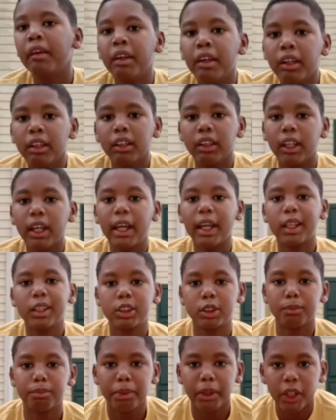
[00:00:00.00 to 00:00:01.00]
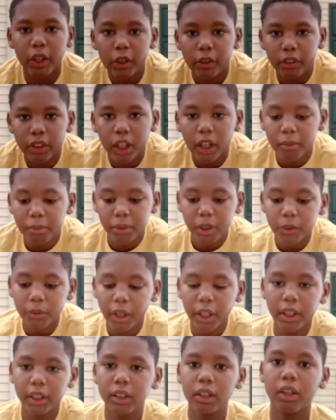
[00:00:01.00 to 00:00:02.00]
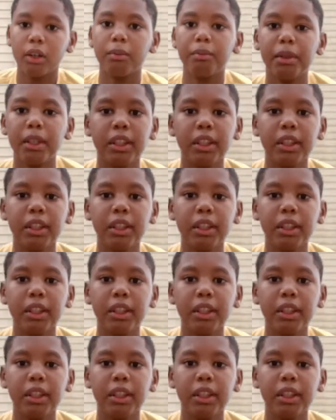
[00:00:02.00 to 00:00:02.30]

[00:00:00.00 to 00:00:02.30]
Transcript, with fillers: legs build up you ain't gonna be